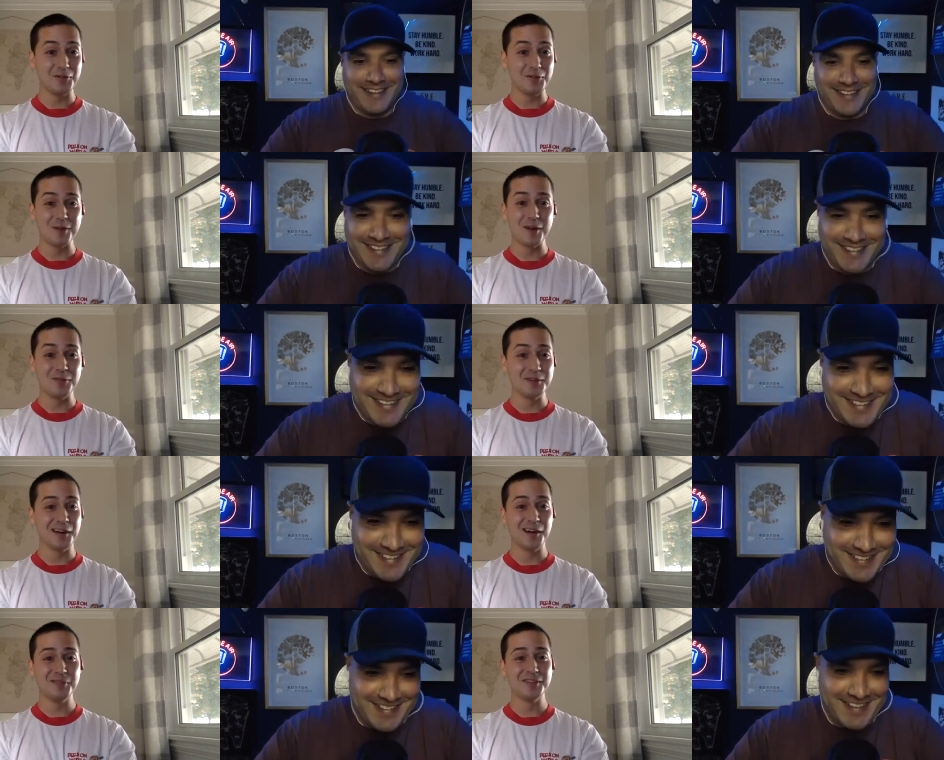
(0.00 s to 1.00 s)
Speaker 1: From oven to
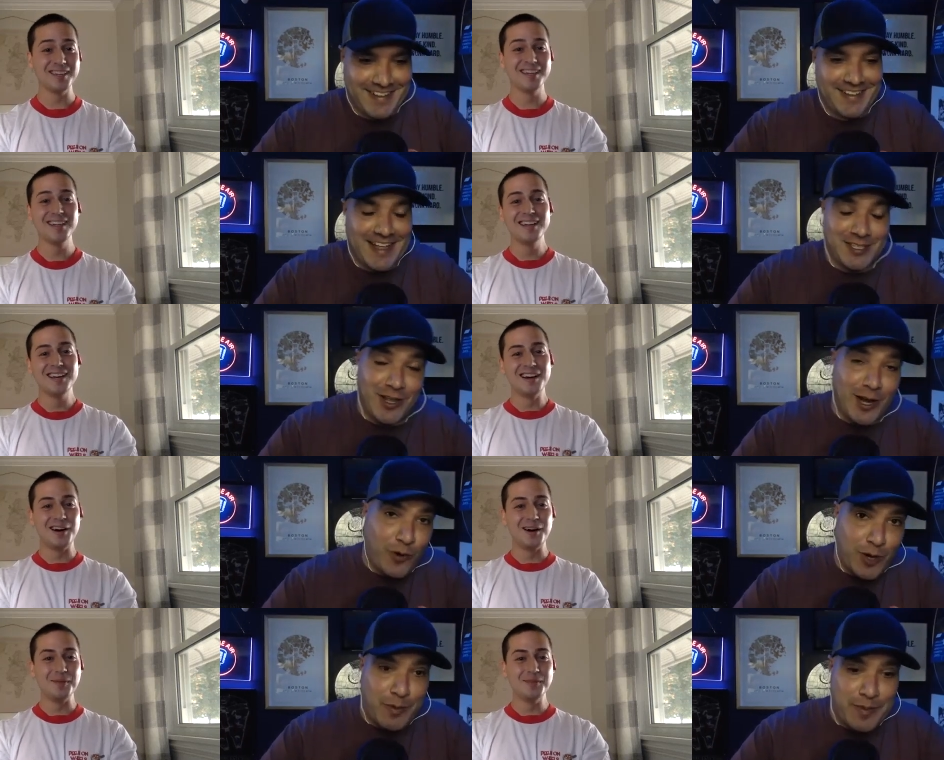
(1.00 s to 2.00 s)
oven.
Speaker 2: That's a lot of
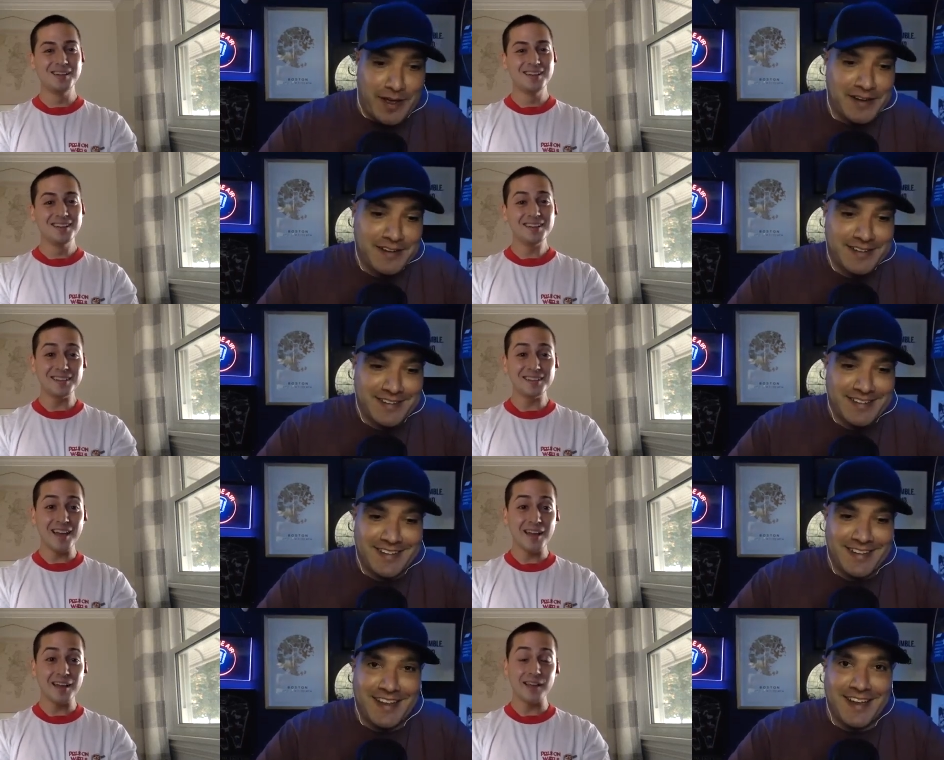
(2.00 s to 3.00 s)
work, my man.
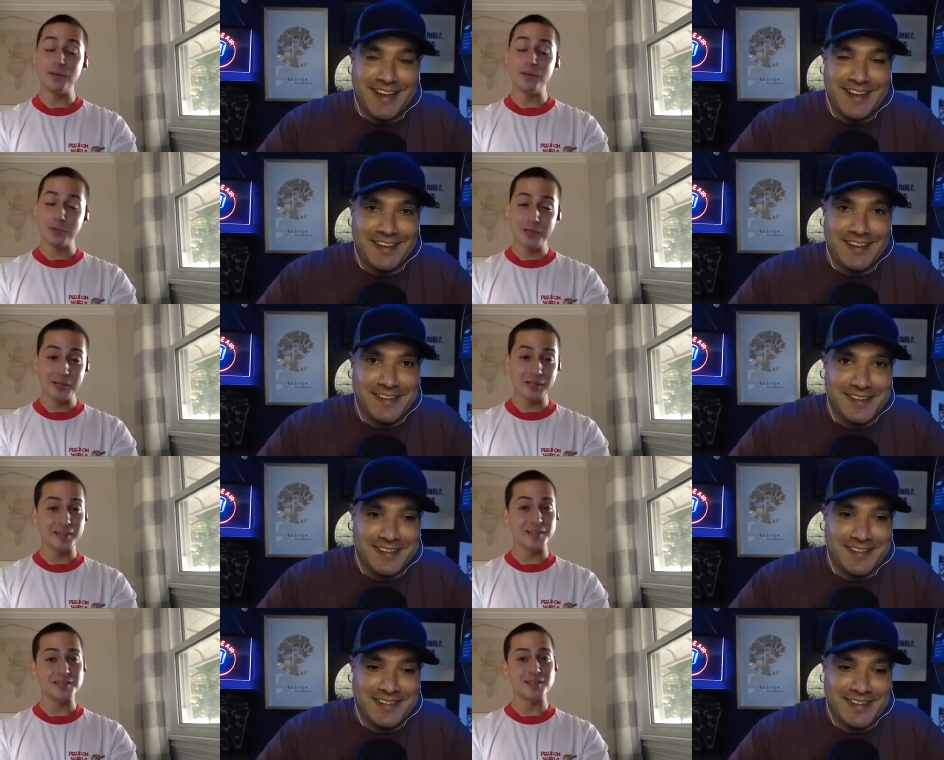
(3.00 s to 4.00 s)
Speaker 1: Yeah, it really
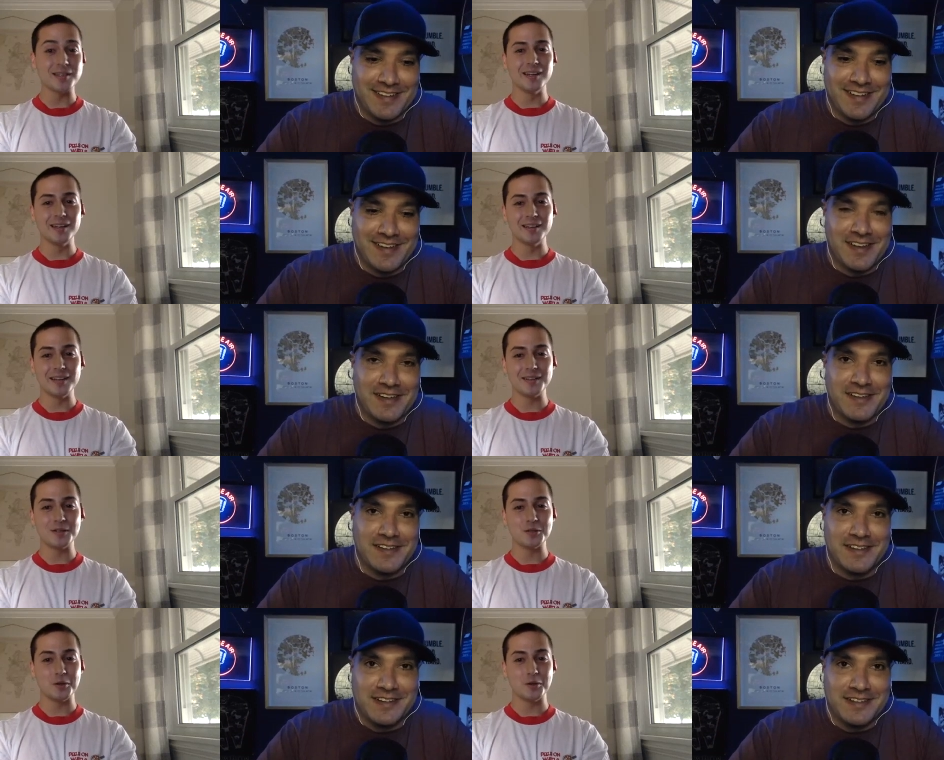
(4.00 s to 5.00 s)
is, and and that
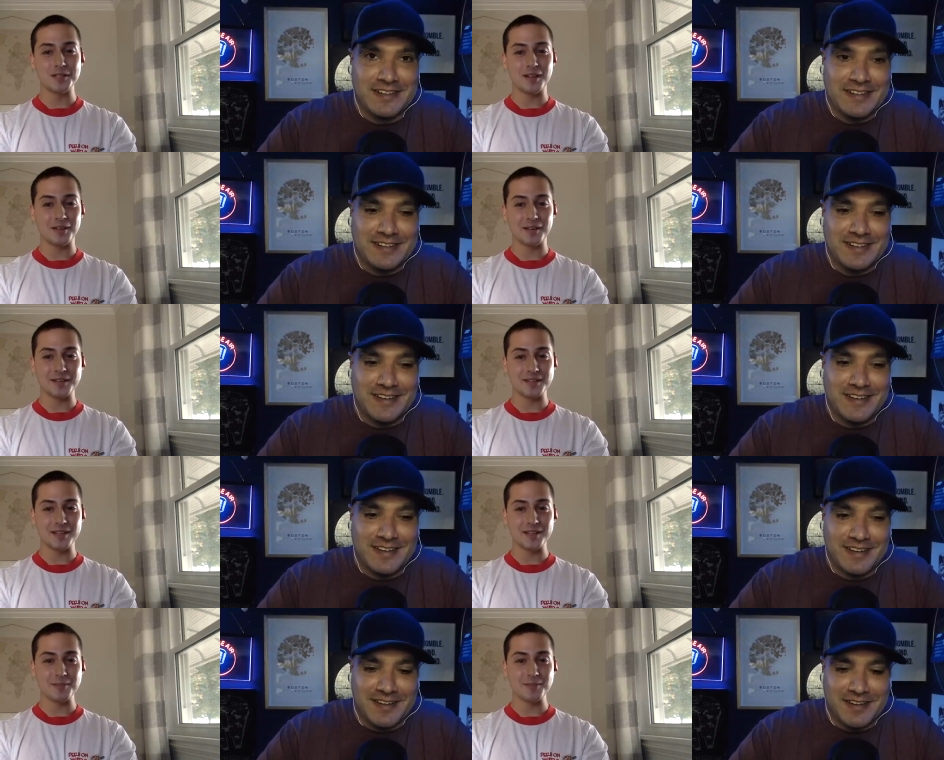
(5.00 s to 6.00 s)
Detroit style, like I
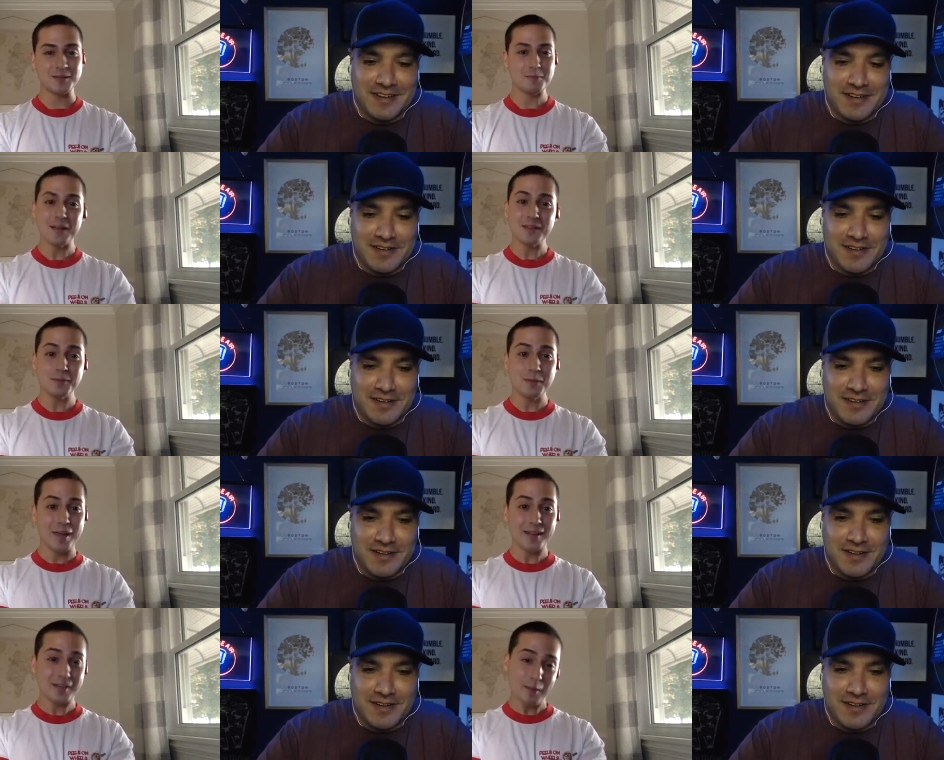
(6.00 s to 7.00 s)
said, it's it's meant to be
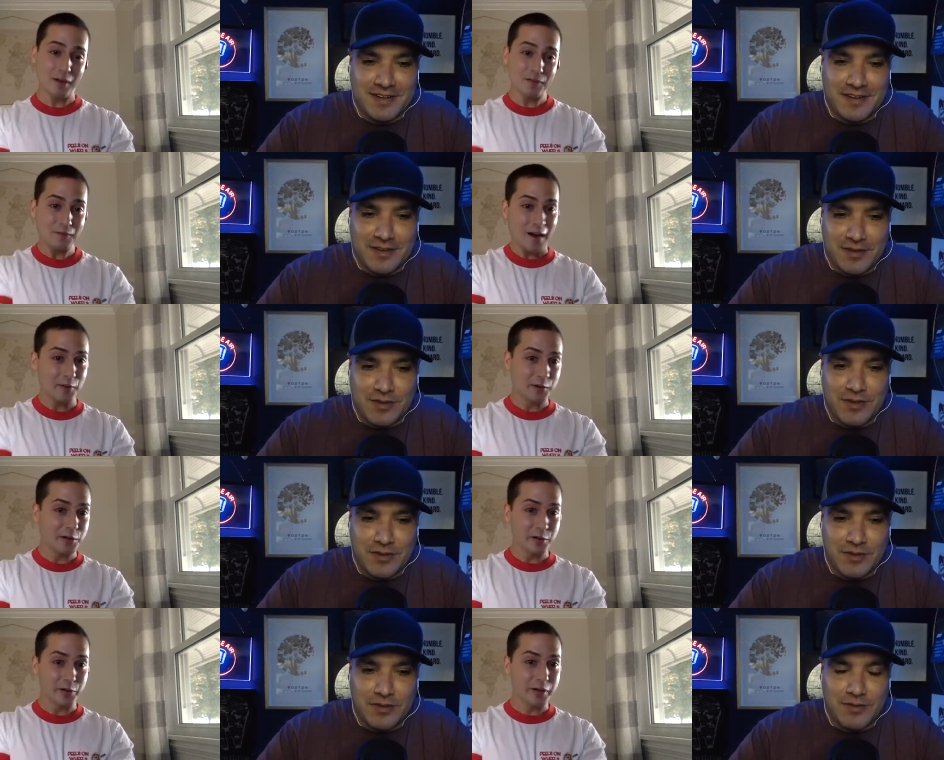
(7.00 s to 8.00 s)
baked at about 500
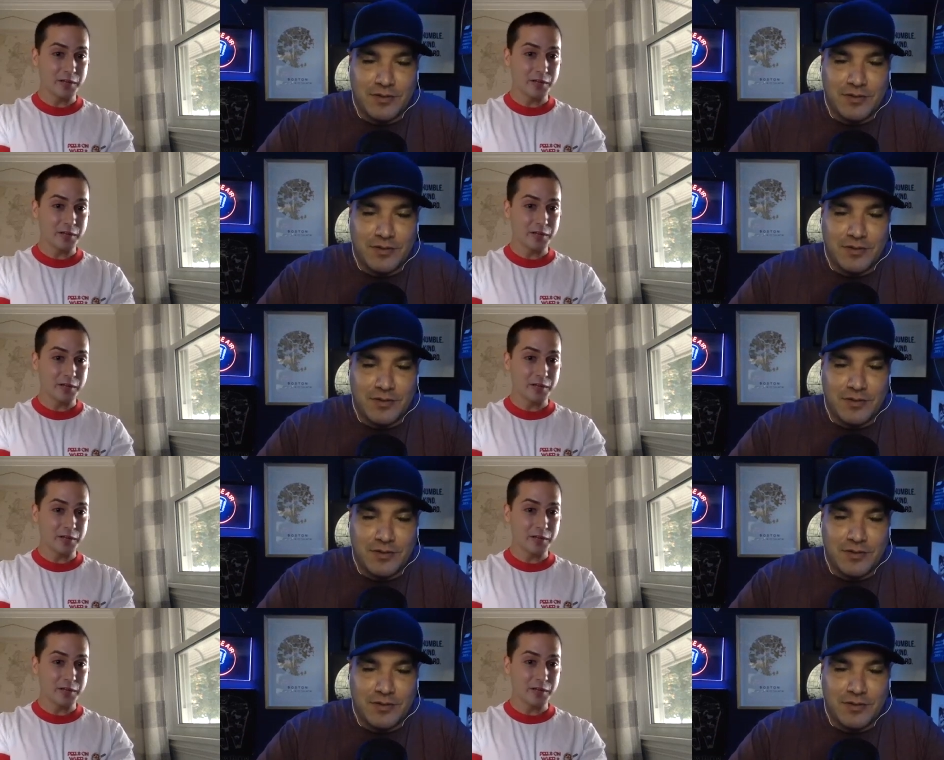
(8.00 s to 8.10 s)
degrees,